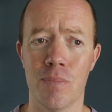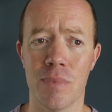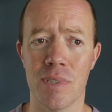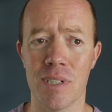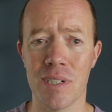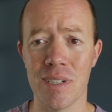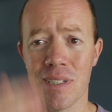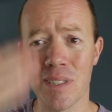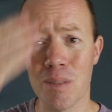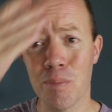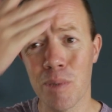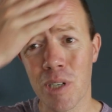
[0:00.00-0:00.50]

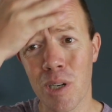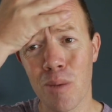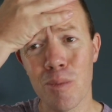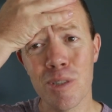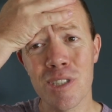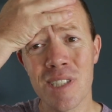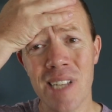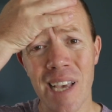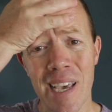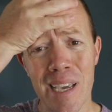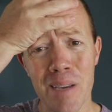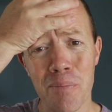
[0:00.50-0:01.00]
It's been
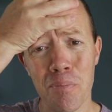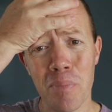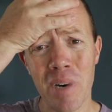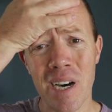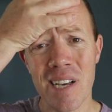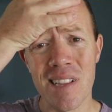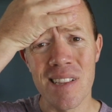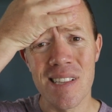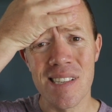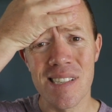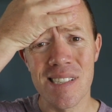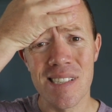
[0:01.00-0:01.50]
almost 8
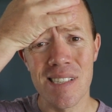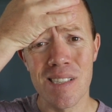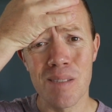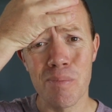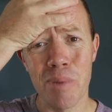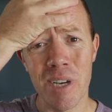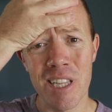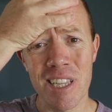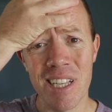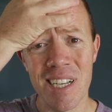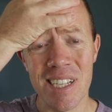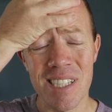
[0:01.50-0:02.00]
months since
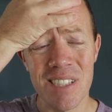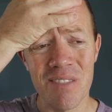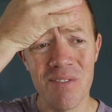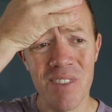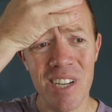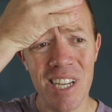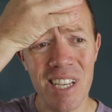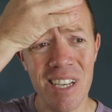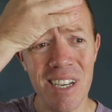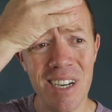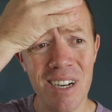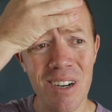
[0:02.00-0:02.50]
my last
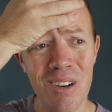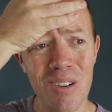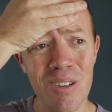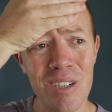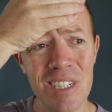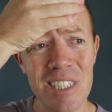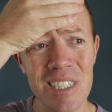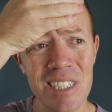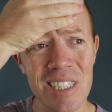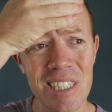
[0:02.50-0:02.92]
video.